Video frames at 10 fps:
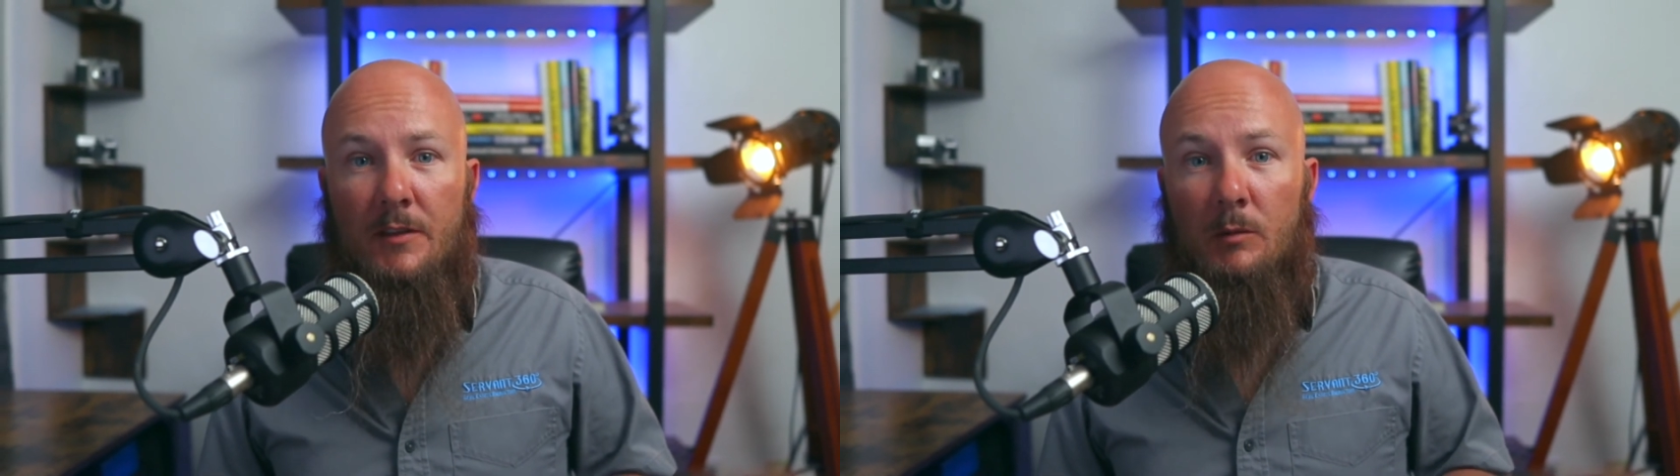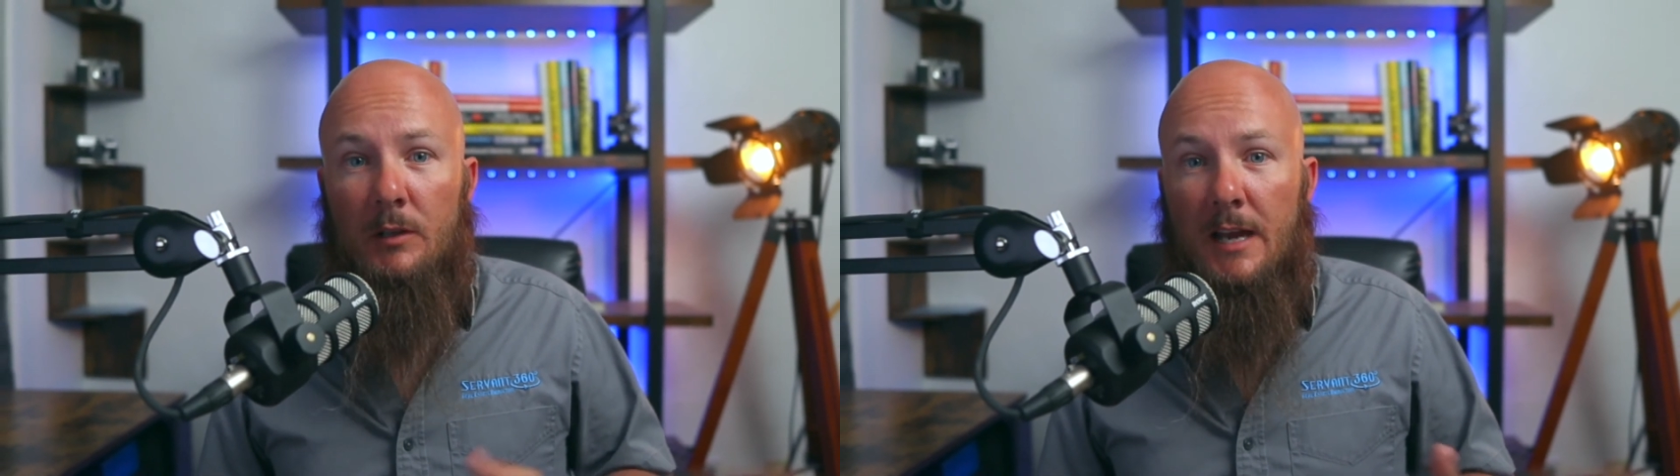
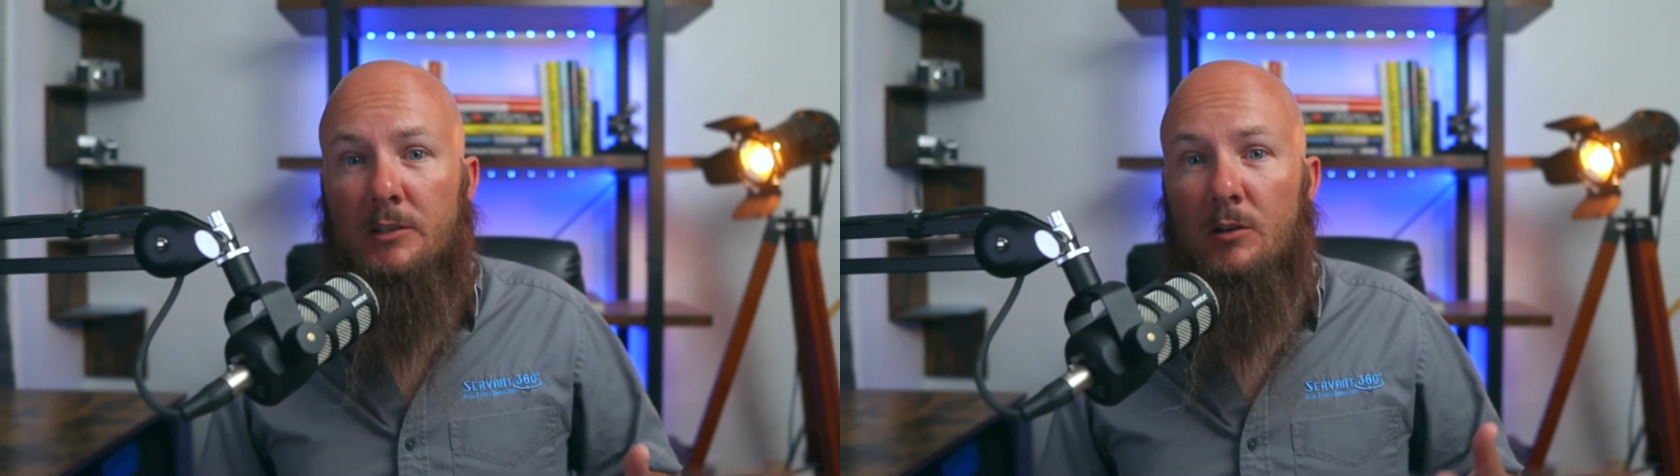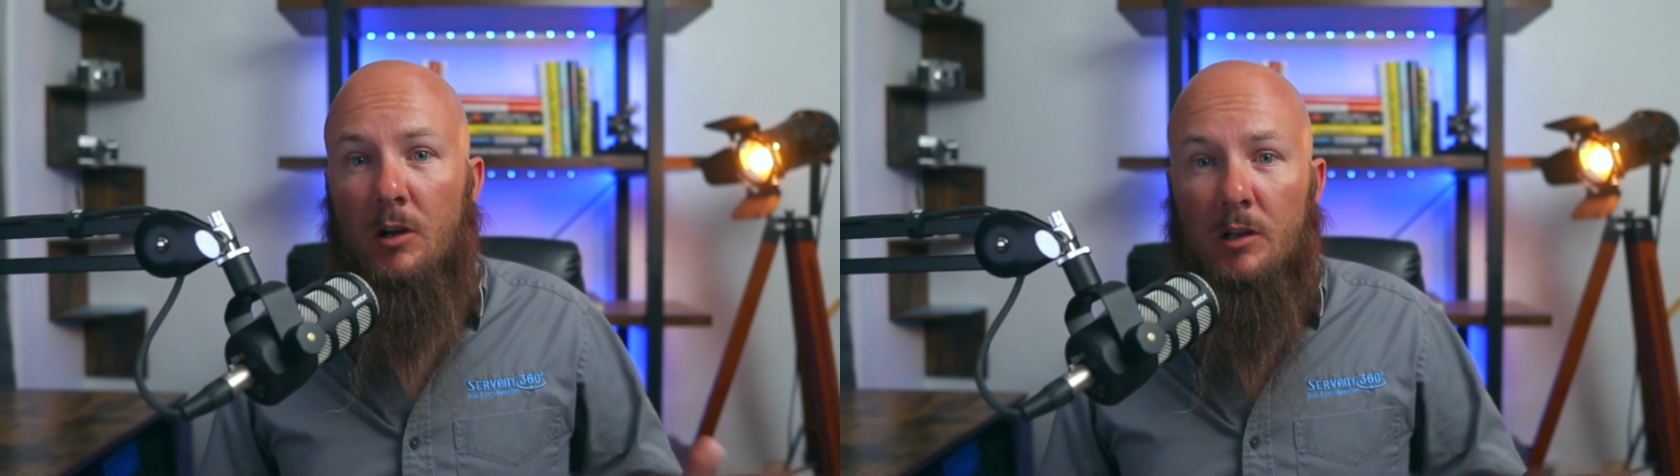that will add
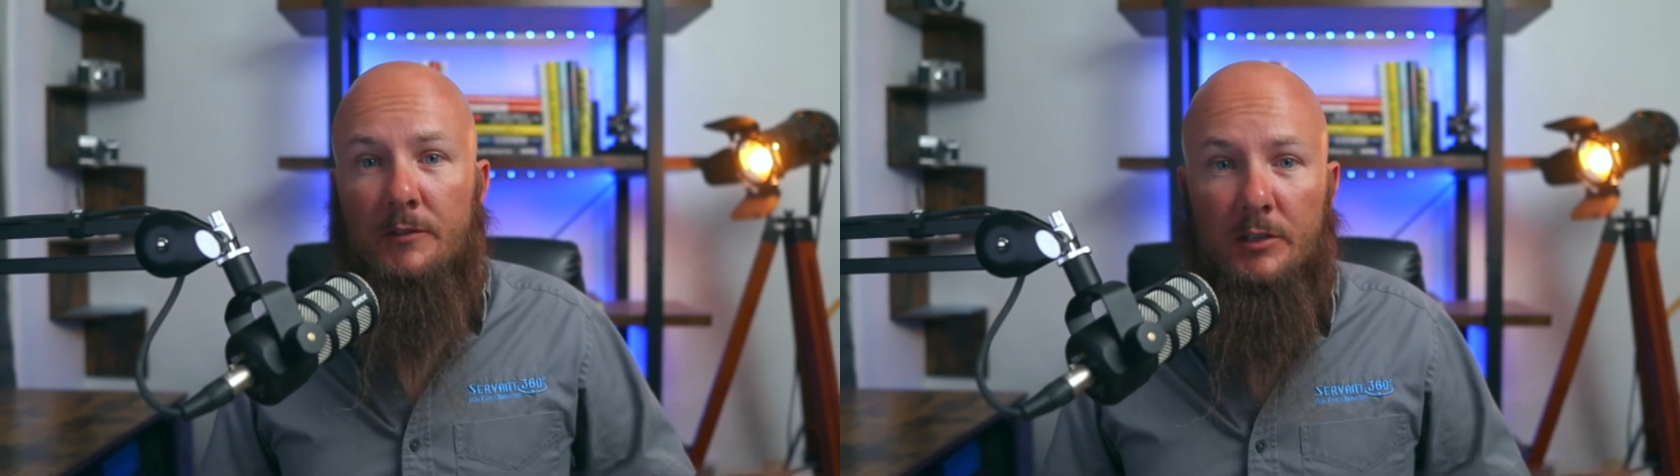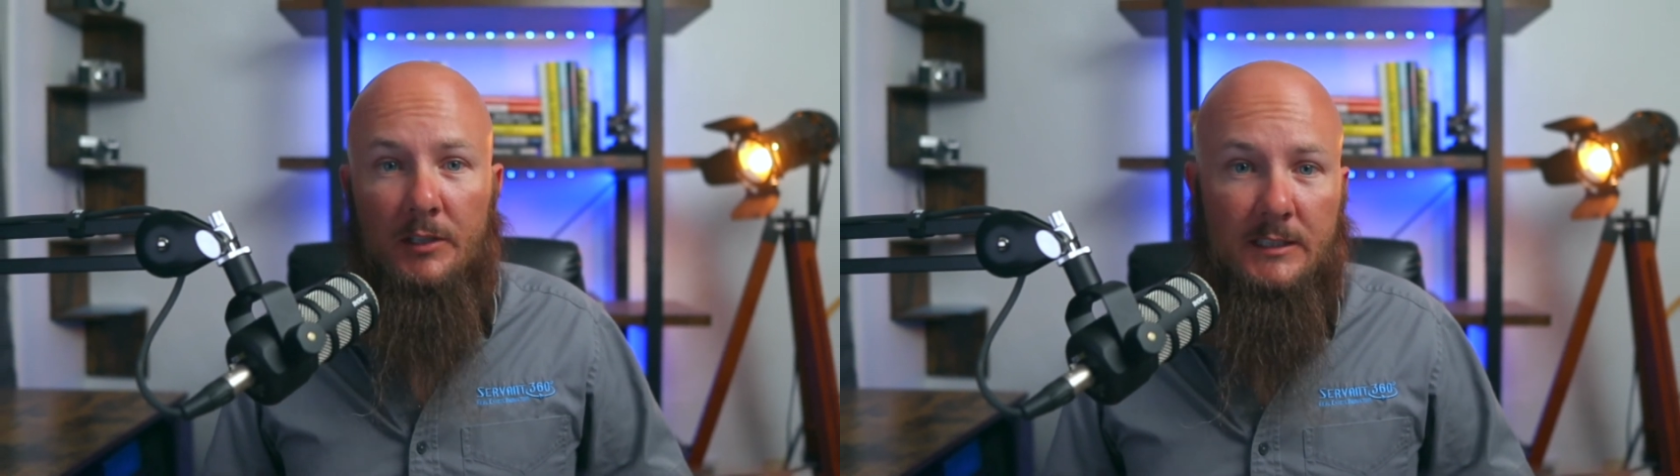to all of
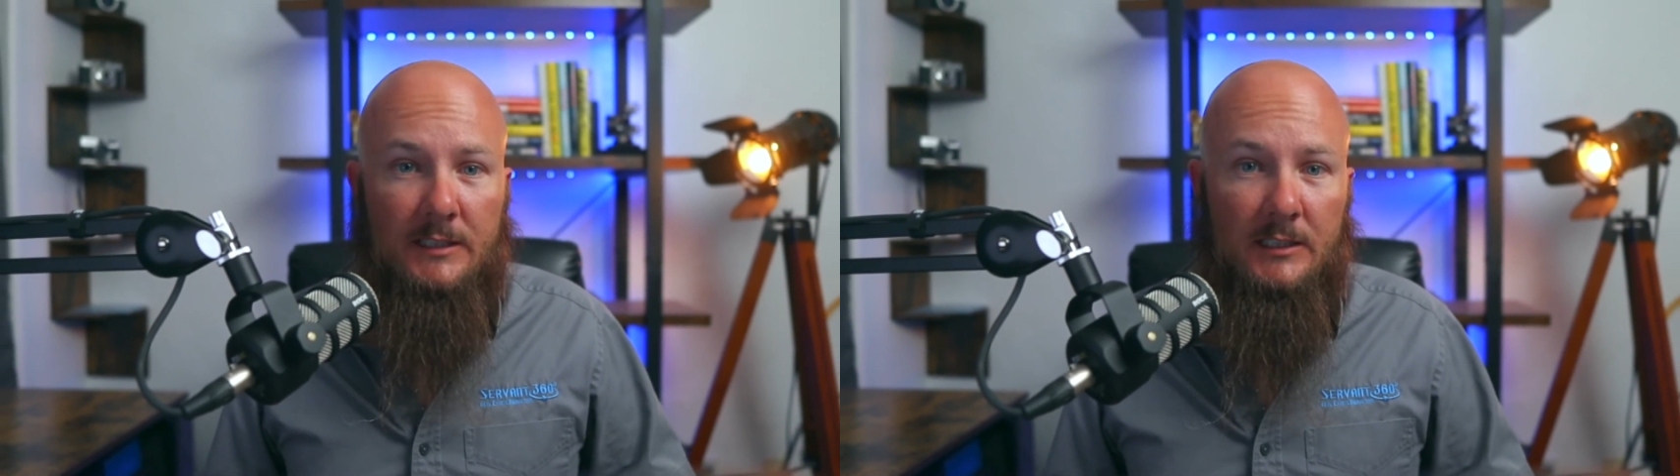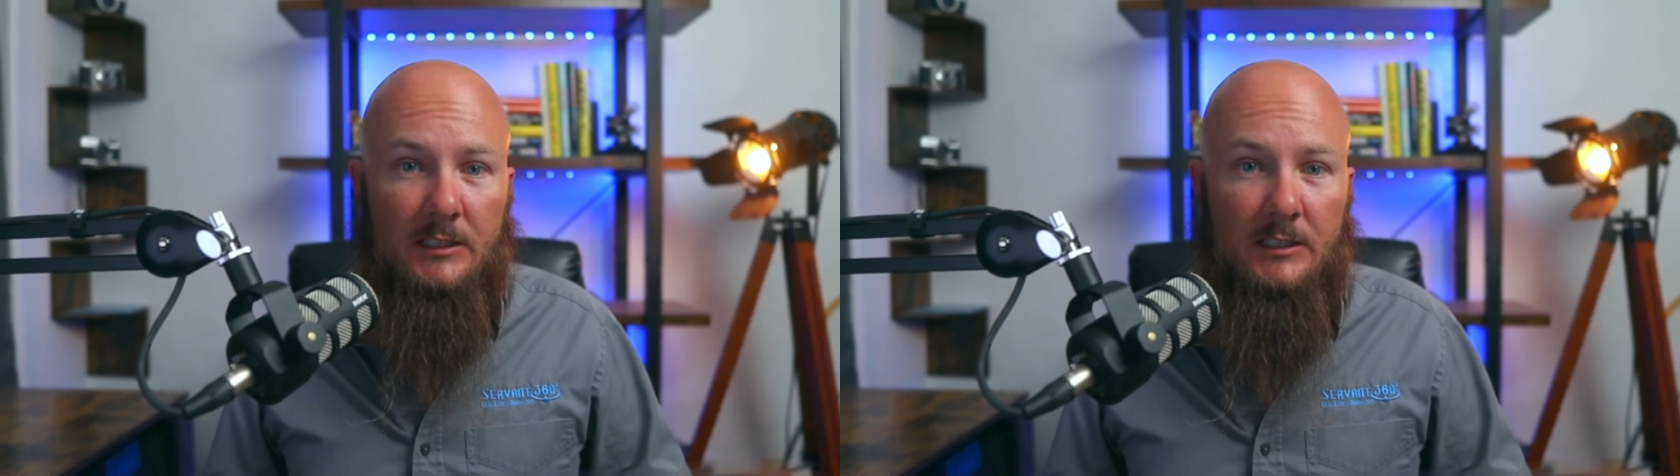your listings,